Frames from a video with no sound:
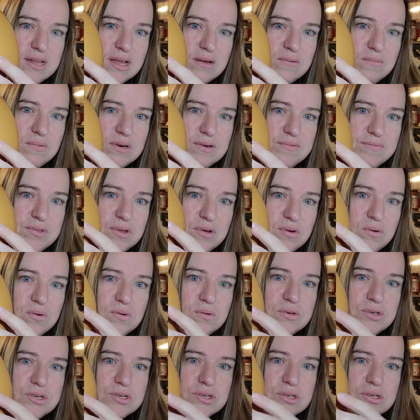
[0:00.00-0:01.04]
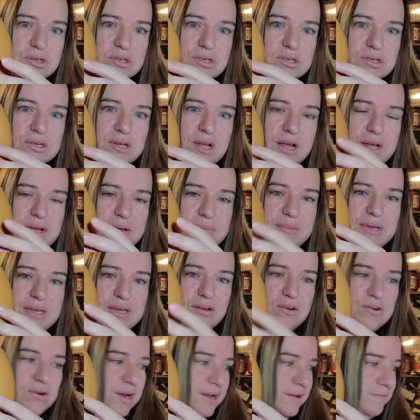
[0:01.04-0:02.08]
not one of the older um,
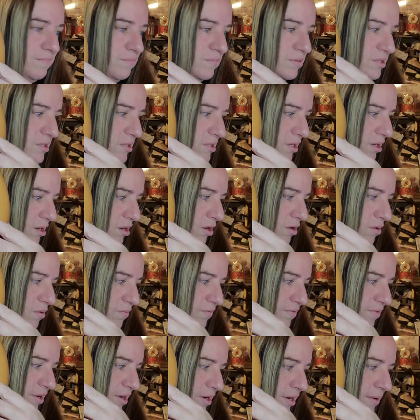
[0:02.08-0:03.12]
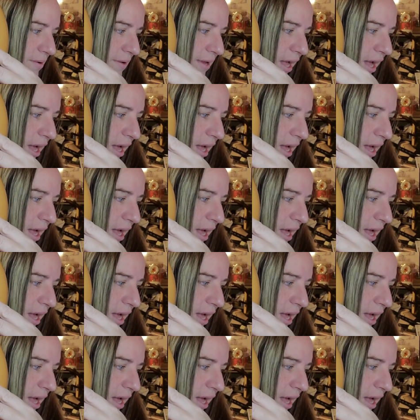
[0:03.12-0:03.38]
engraved ones that go very